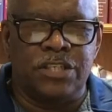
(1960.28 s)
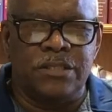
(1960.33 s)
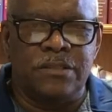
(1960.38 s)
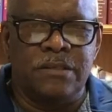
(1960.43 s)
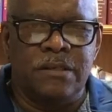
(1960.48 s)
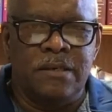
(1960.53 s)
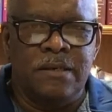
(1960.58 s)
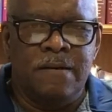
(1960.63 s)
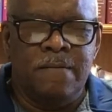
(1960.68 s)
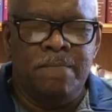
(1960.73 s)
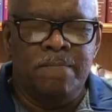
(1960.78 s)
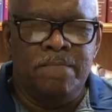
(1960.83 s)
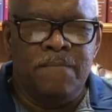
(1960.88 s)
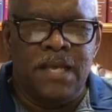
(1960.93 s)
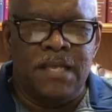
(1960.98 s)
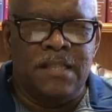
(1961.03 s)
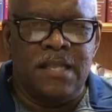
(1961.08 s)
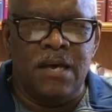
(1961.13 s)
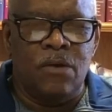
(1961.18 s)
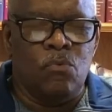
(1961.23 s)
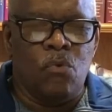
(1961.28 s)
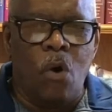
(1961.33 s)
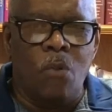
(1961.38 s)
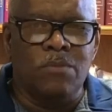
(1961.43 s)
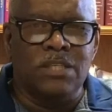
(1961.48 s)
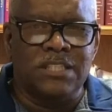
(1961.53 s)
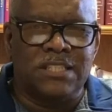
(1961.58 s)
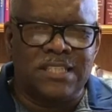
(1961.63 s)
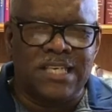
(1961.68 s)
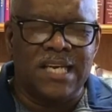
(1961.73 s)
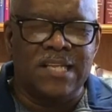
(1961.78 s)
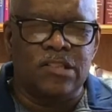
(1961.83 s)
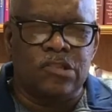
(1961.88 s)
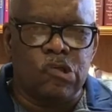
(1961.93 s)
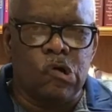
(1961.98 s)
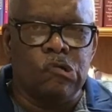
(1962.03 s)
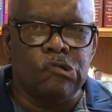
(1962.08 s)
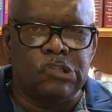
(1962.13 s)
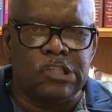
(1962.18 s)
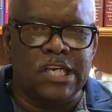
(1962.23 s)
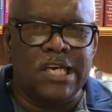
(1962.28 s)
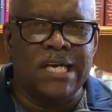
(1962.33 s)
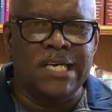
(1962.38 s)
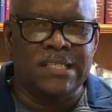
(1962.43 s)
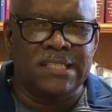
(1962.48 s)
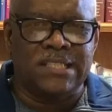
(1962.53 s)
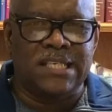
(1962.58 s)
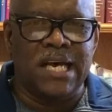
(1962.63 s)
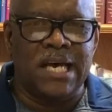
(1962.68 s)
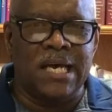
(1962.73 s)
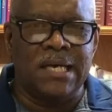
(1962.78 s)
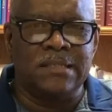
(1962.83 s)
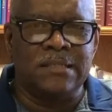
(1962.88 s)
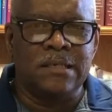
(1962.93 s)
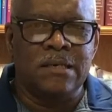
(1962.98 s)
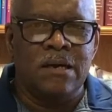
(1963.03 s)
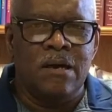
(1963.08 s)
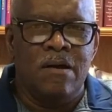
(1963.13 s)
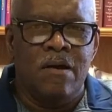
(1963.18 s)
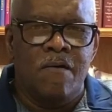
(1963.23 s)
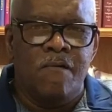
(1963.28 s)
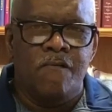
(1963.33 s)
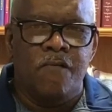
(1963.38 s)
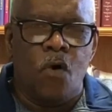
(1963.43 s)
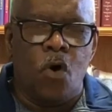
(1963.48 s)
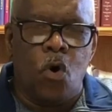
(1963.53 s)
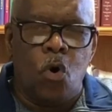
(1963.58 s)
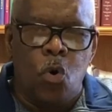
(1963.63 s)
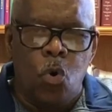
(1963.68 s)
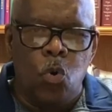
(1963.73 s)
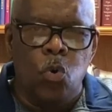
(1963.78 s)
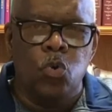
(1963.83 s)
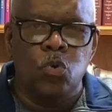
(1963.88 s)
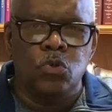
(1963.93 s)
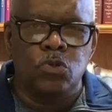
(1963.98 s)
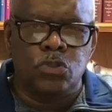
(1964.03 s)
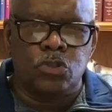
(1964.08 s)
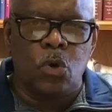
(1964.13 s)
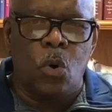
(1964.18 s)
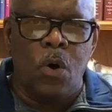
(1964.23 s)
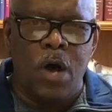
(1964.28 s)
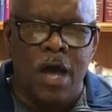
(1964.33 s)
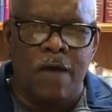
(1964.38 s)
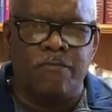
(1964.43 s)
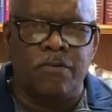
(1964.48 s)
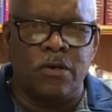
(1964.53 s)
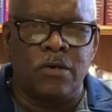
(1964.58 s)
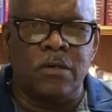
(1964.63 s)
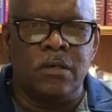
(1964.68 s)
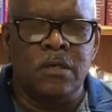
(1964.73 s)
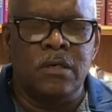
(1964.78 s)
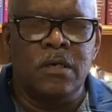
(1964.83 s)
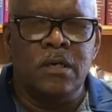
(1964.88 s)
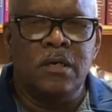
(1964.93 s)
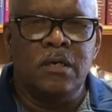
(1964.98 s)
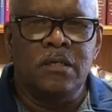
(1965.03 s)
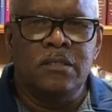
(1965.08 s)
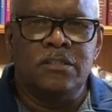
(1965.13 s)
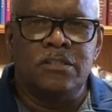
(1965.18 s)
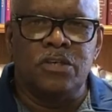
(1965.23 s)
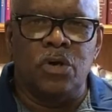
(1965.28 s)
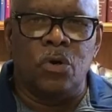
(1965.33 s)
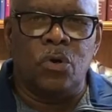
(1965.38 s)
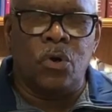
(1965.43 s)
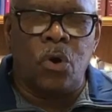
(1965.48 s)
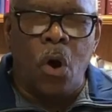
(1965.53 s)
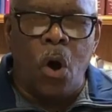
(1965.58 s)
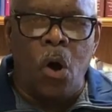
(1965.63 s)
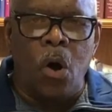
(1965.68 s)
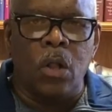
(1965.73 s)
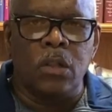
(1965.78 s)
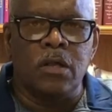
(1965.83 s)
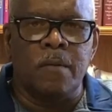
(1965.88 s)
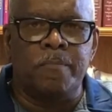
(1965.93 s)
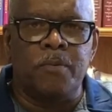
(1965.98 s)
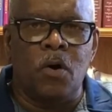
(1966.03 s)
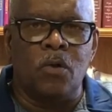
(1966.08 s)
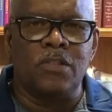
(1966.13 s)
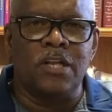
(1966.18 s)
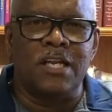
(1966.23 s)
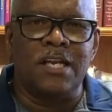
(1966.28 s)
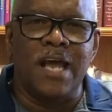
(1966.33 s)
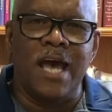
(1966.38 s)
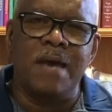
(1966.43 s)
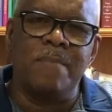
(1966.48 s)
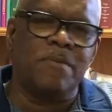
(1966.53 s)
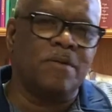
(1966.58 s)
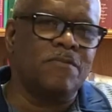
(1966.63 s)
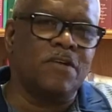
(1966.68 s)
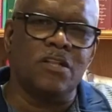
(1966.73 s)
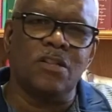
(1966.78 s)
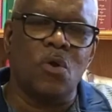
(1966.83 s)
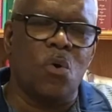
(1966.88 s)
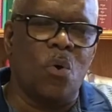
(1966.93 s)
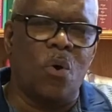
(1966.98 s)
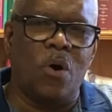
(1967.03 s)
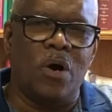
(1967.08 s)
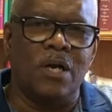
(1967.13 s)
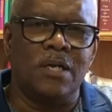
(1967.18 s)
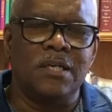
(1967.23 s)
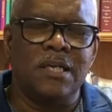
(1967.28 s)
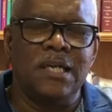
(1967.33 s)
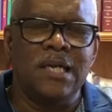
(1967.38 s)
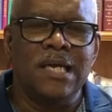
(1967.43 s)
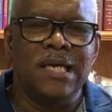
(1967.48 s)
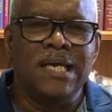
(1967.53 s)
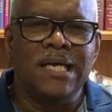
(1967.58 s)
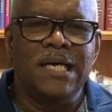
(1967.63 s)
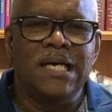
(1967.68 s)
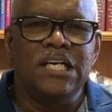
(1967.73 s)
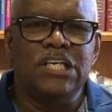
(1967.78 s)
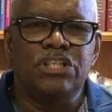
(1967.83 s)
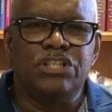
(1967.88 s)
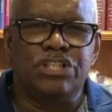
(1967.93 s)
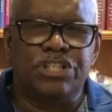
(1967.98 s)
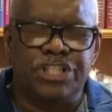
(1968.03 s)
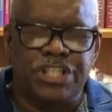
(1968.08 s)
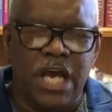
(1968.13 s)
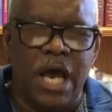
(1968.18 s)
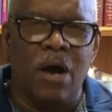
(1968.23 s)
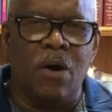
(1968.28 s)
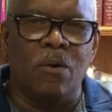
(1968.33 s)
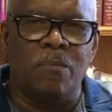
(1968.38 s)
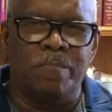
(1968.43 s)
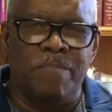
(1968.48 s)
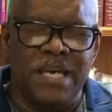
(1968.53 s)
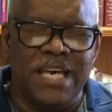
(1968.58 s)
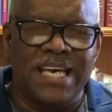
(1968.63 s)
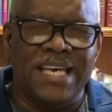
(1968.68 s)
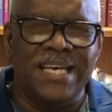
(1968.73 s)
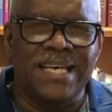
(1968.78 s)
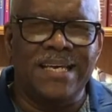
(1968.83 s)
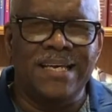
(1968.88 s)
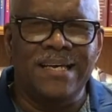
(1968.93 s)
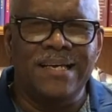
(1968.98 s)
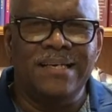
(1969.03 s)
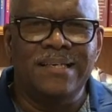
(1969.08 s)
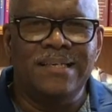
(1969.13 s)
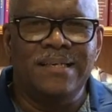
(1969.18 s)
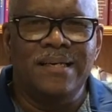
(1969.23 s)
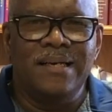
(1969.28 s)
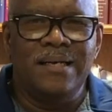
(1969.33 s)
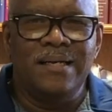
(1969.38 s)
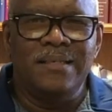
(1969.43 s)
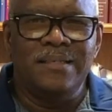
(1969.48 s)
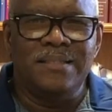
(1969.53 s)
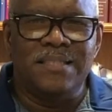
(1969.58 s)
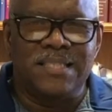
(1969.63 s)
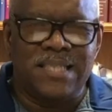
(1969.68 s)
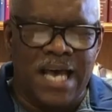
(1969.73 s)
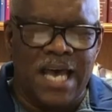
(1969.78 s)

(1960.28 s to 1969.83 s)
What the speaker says: And then Romans 10:13 says, for whosoever shall call upon the name of the Lord shall be saved.